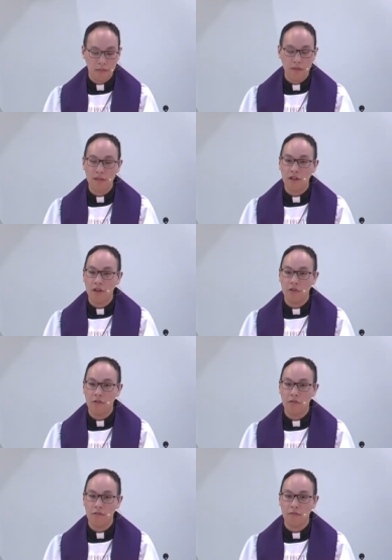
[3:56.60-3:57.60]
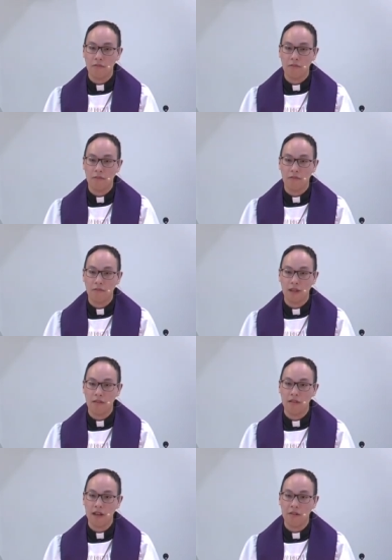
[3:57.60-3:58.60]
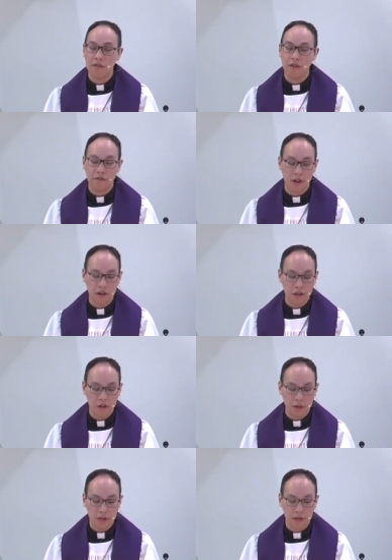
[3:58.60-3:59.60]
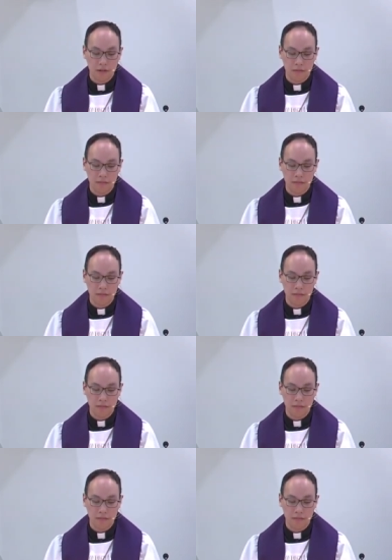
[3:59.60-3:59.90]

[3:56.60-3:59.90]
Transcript: But still, that silence of not knowing